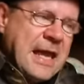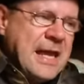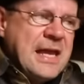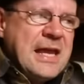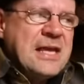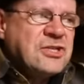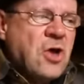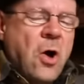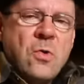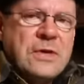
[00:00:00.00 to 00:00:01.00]
It,
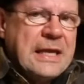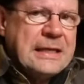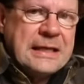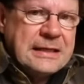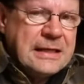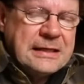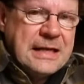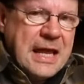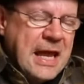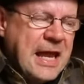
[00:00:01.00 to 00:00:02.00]
it's all kicking in.